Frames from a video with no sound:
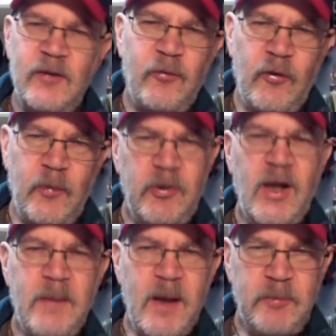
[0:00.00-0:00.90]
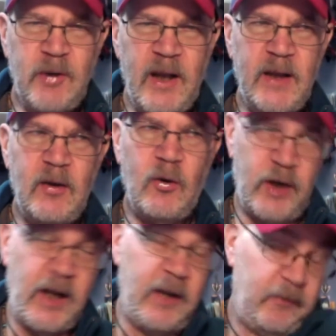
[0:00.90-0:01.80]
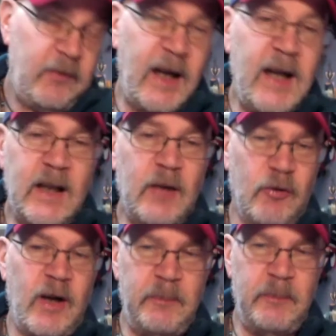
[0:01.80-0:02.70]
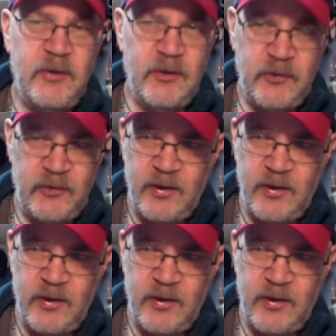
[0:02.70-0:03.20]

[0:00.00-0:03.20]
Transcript: for the play-by-play, and okay, they got that right because